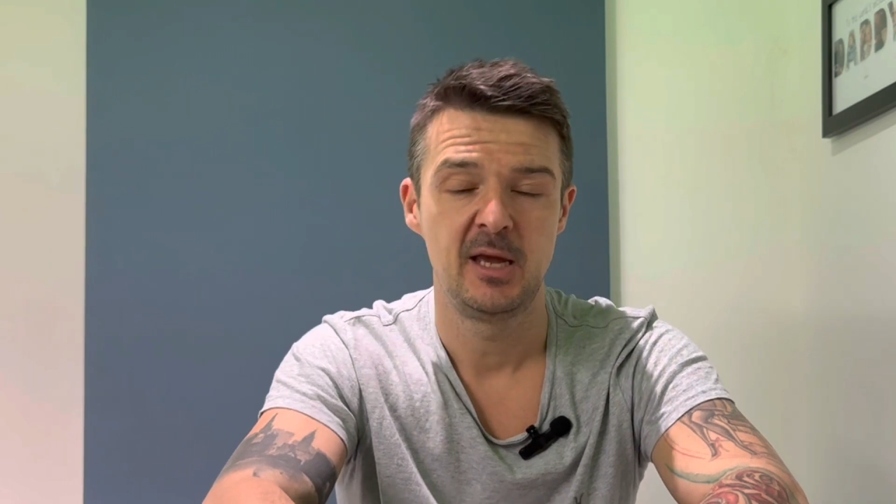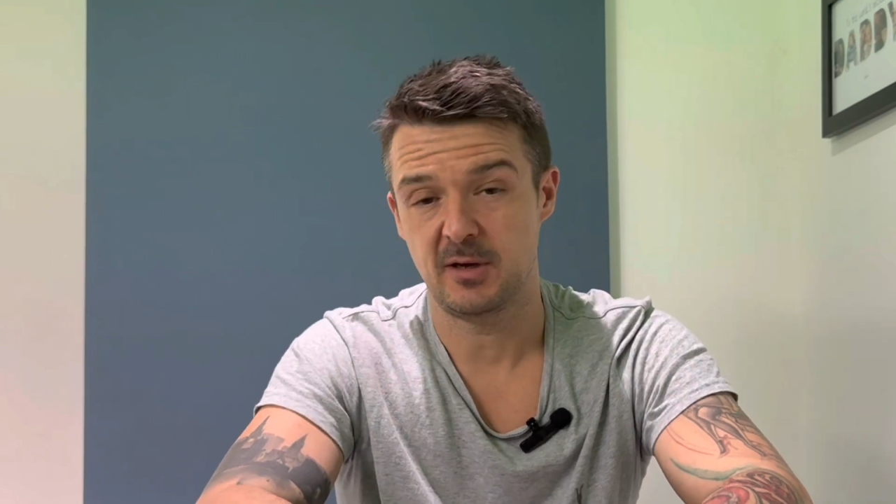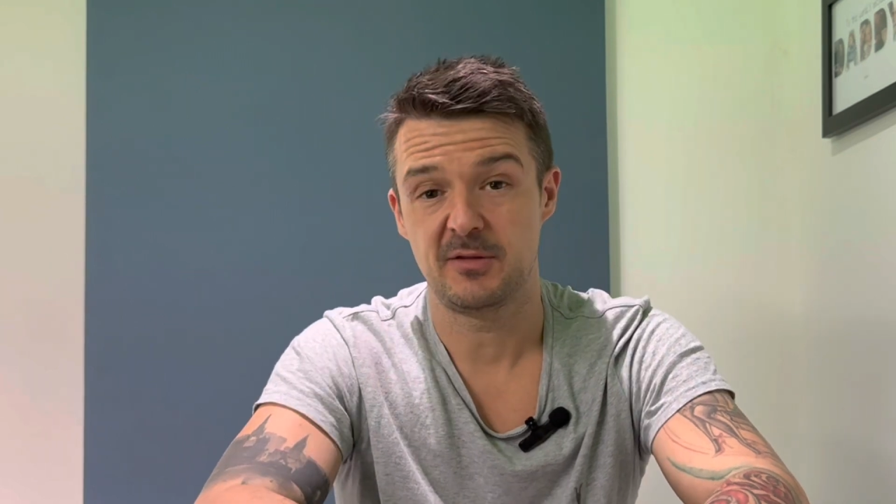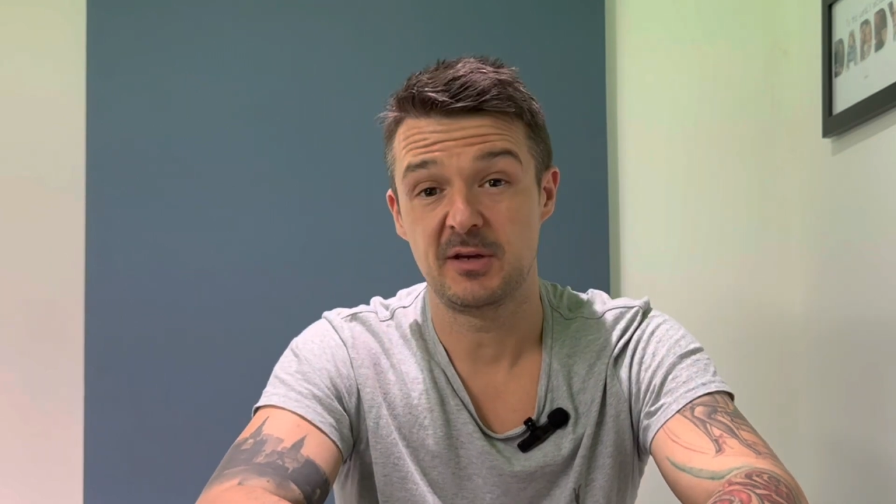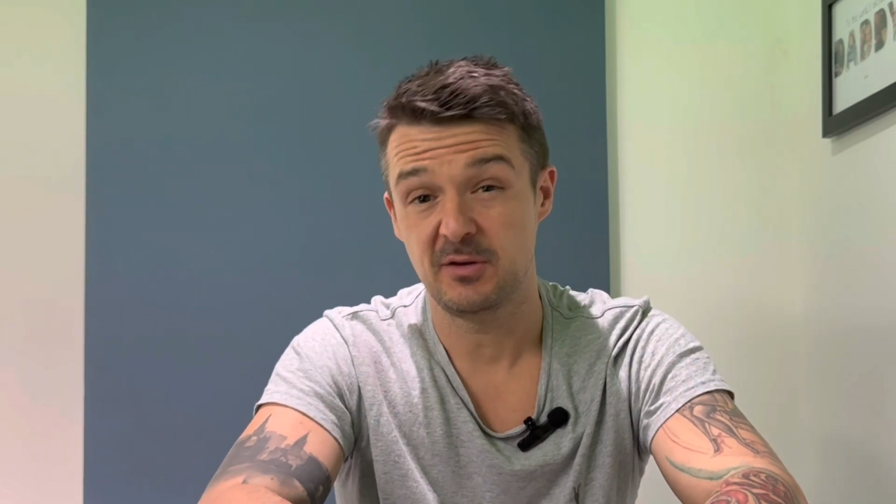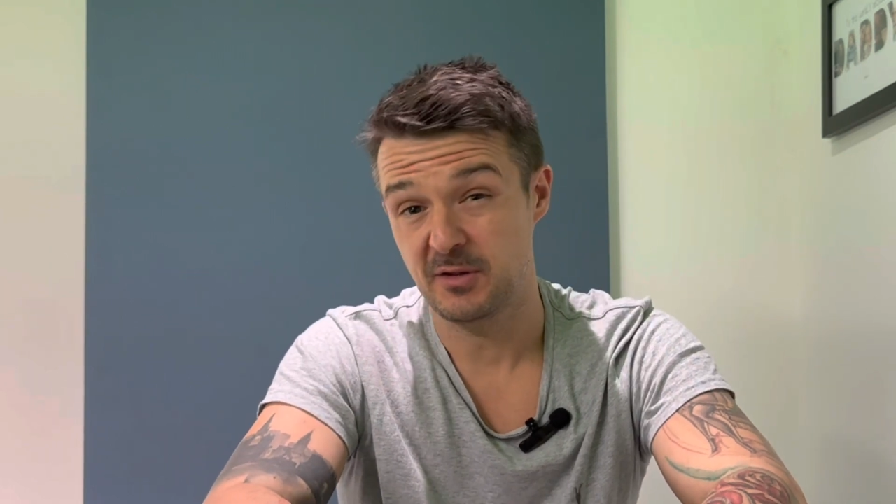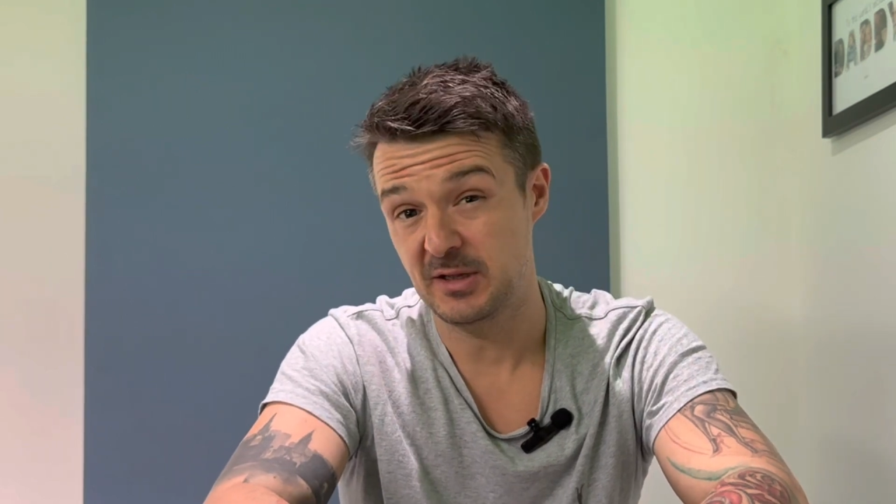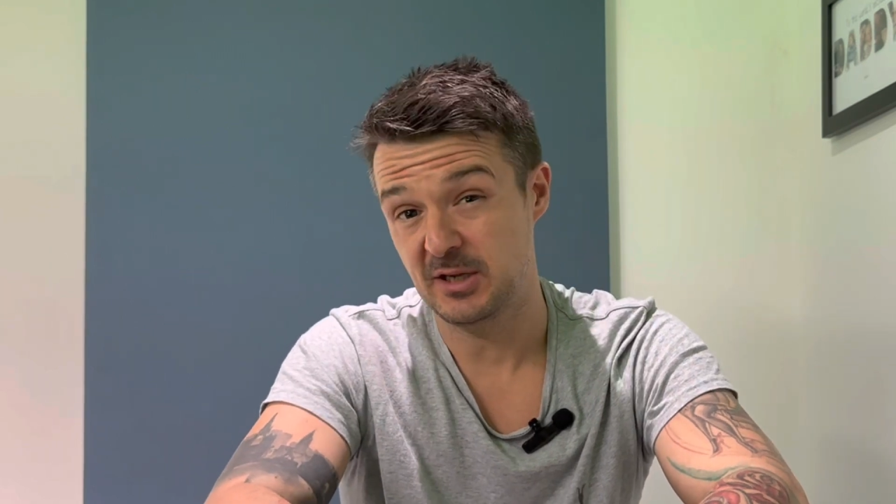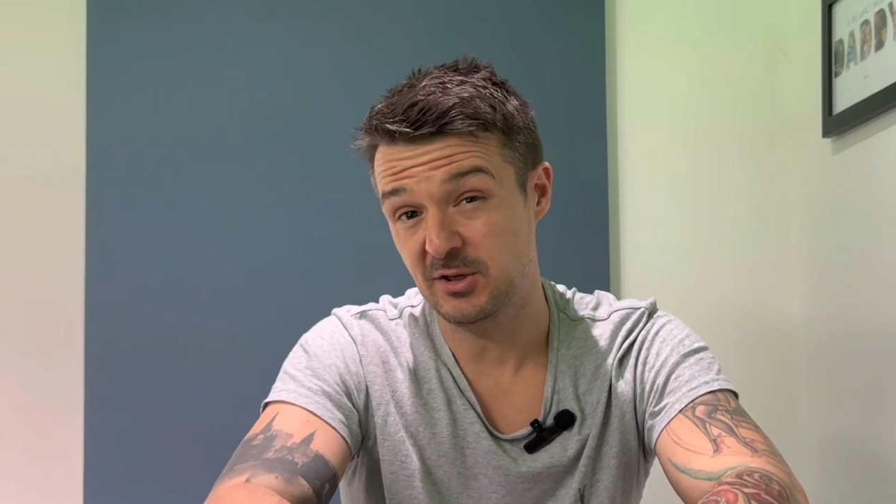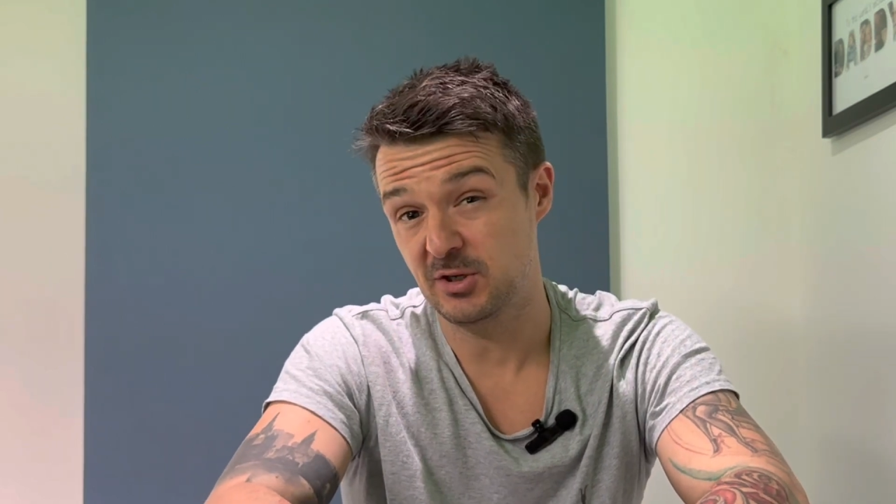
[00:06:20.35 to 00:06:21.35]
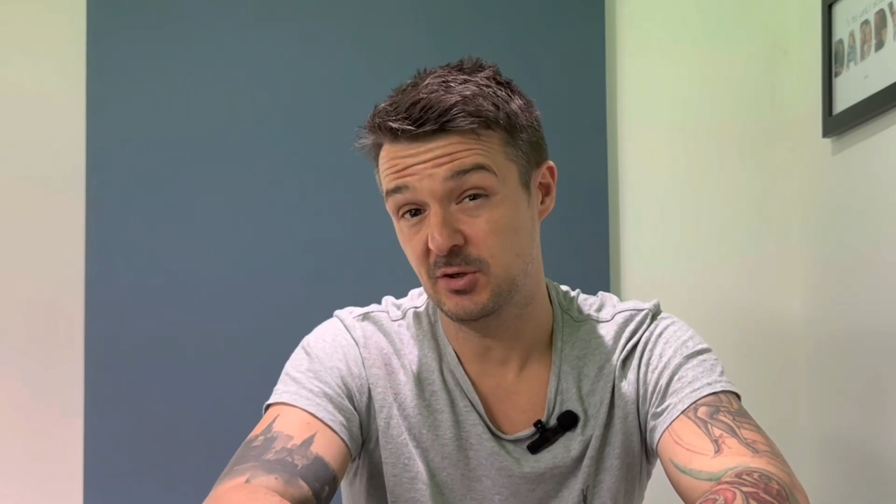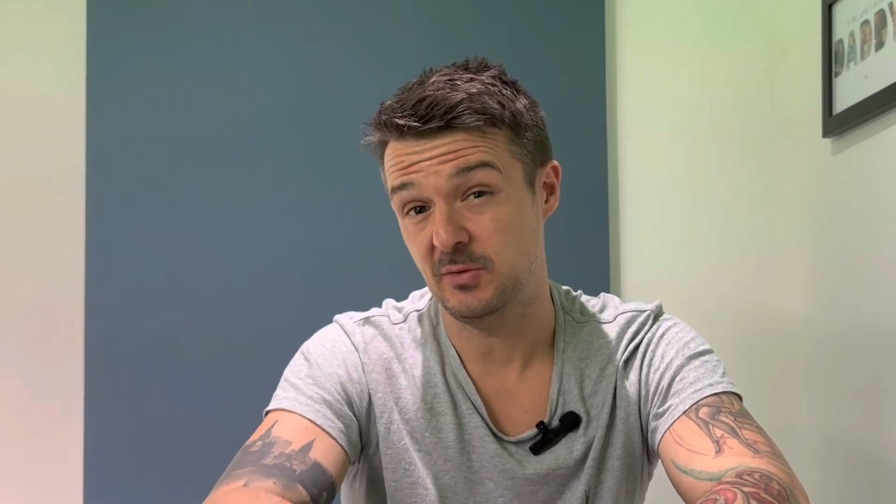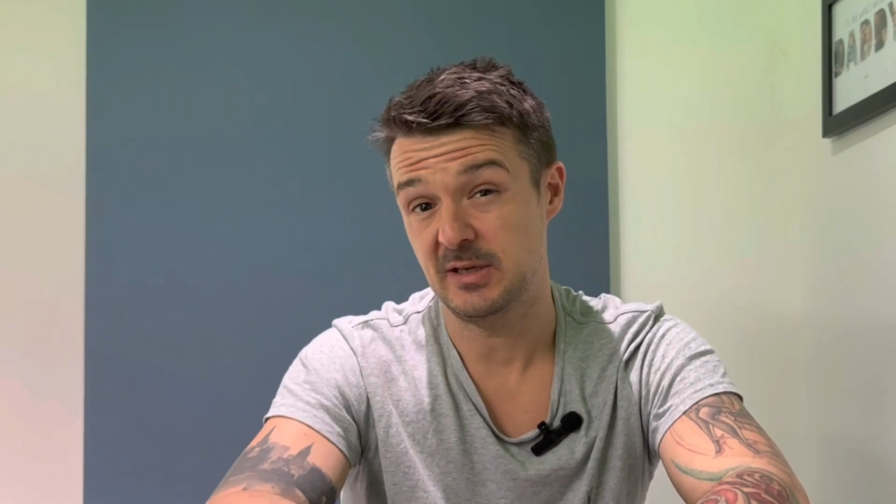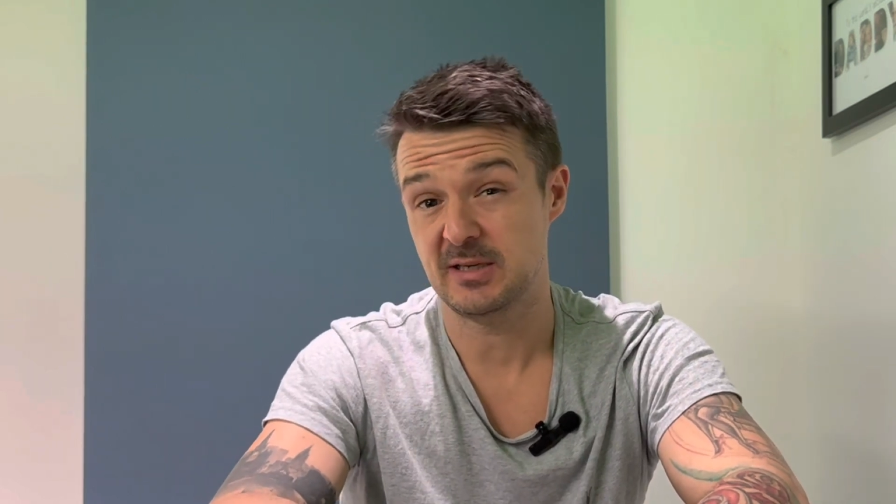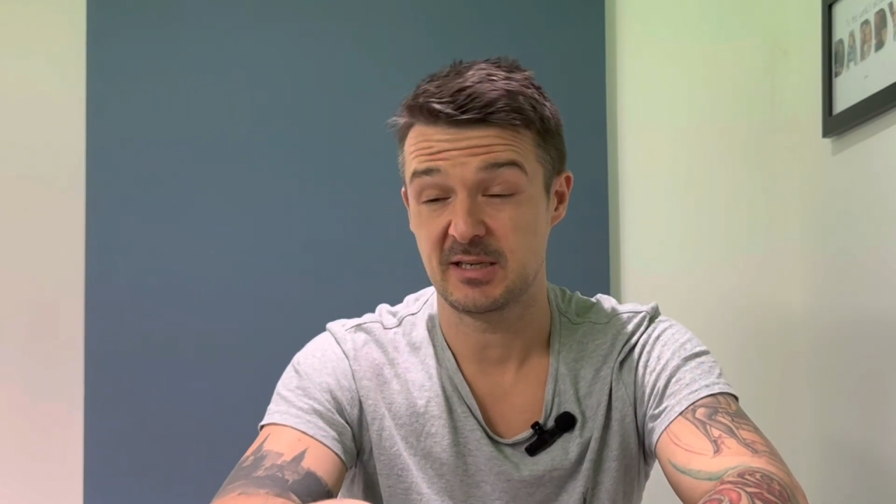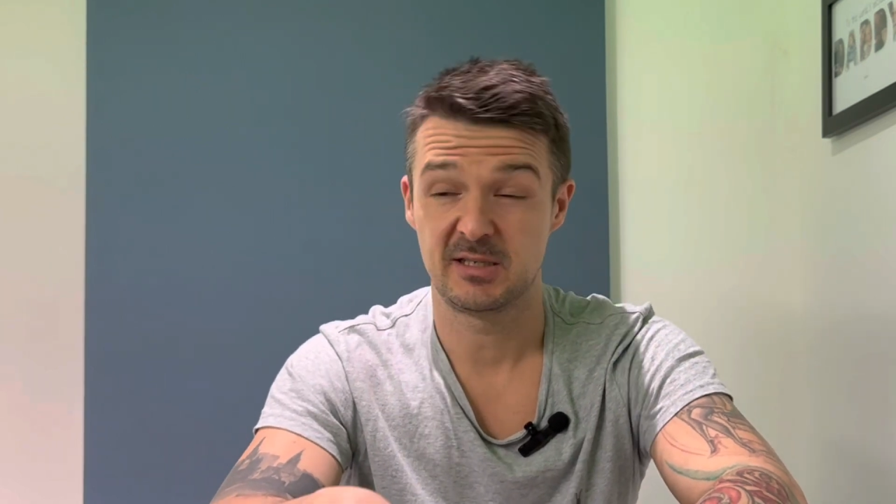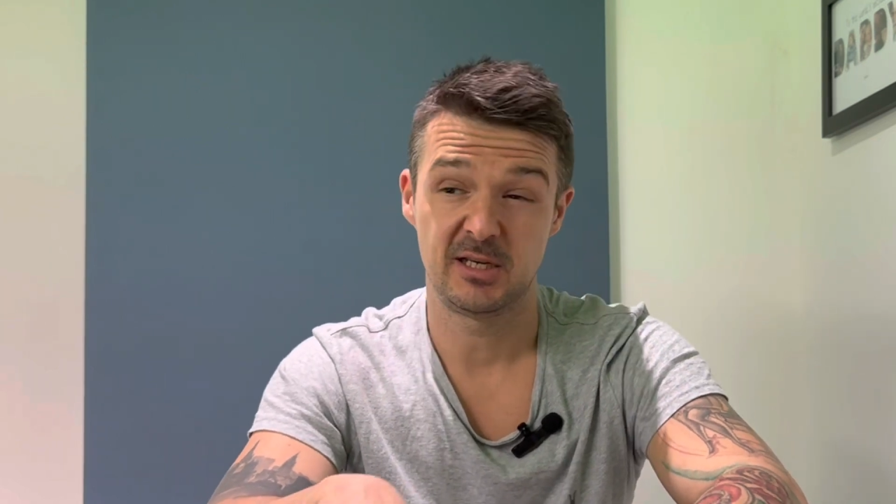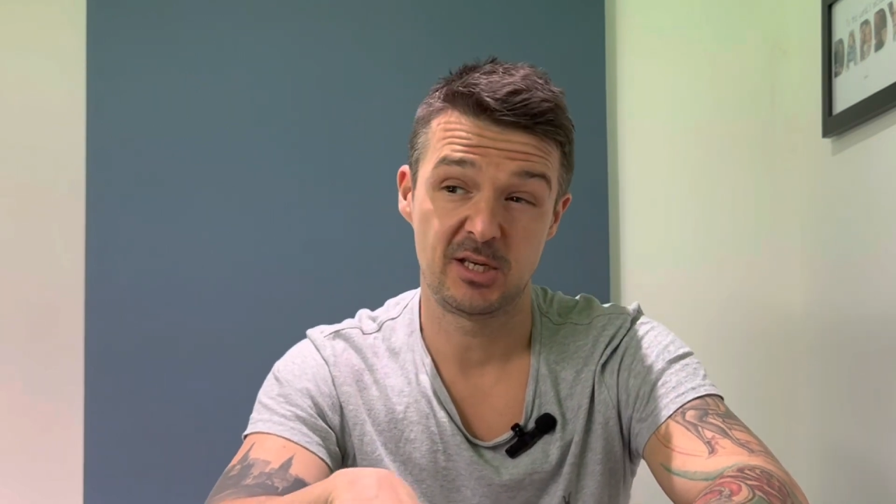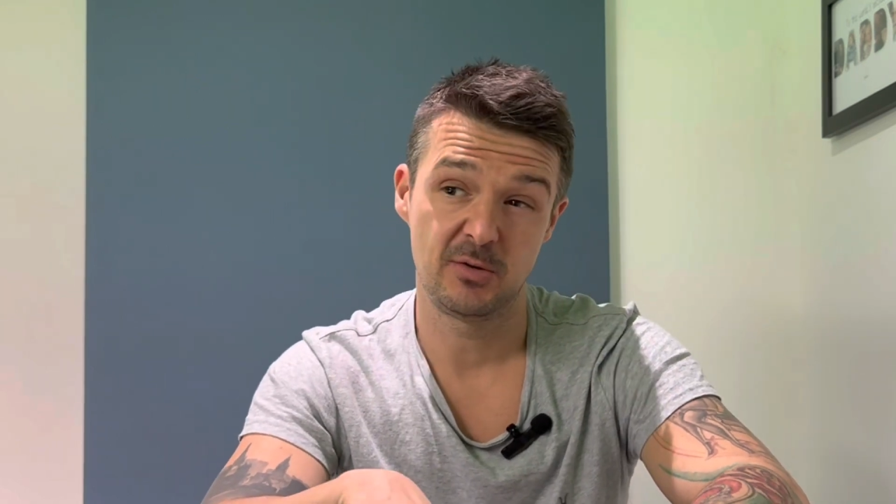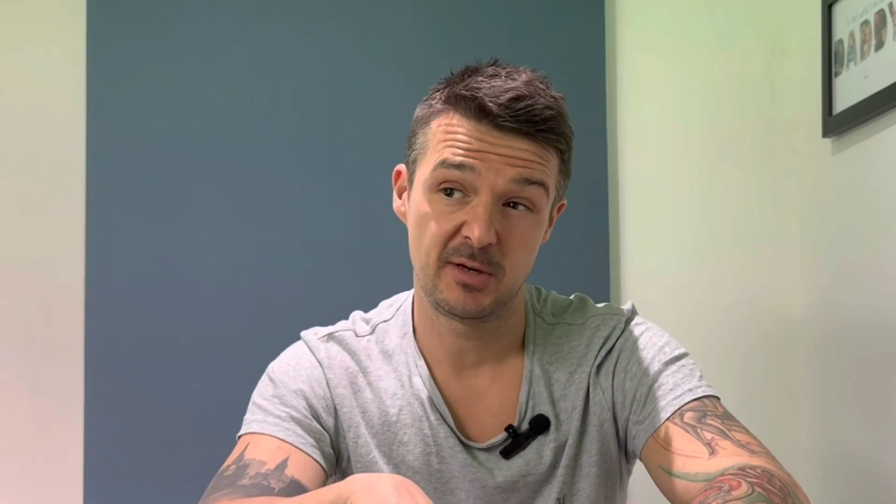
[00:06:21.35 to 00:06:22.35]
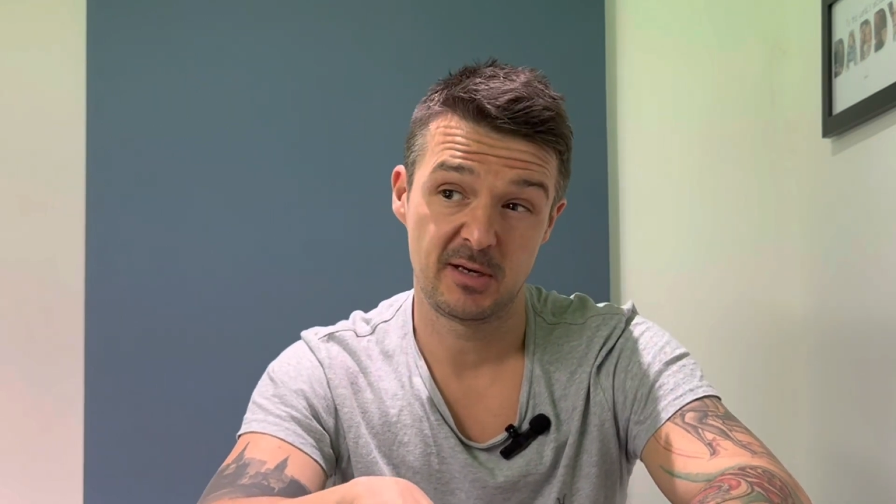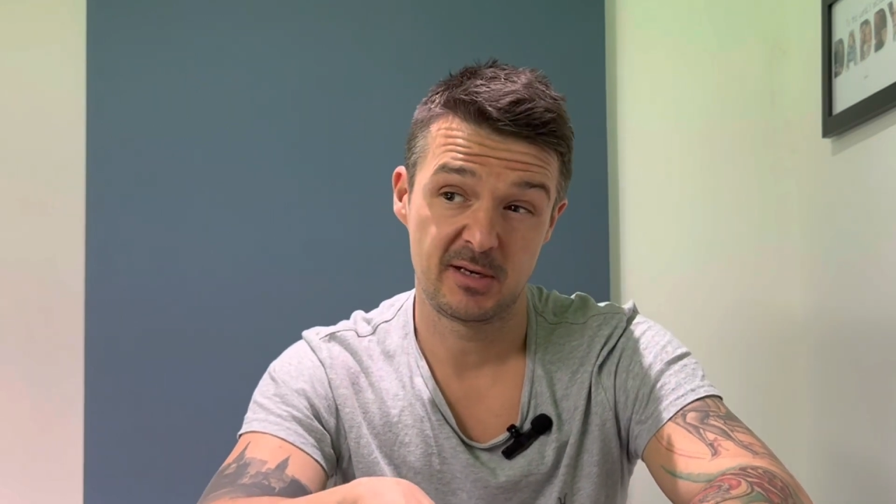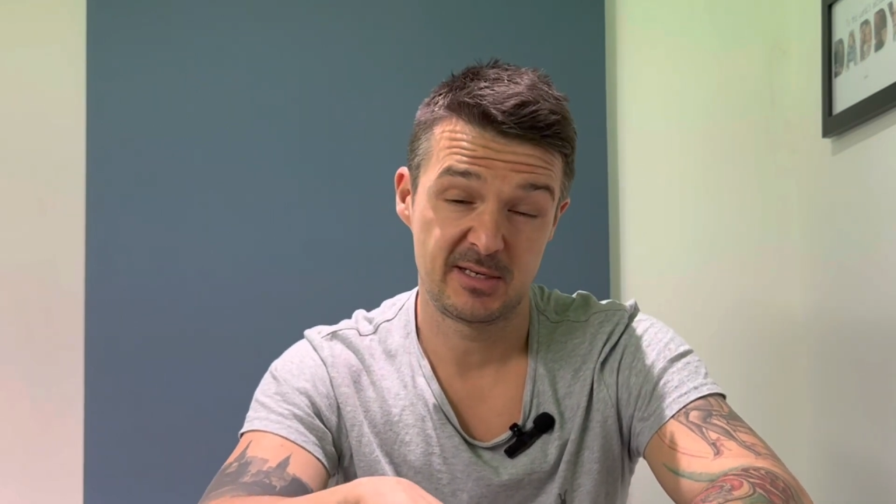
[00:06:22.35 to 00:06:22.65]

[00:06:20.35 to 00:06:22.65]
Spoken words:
I think another thing you can do is actually cueing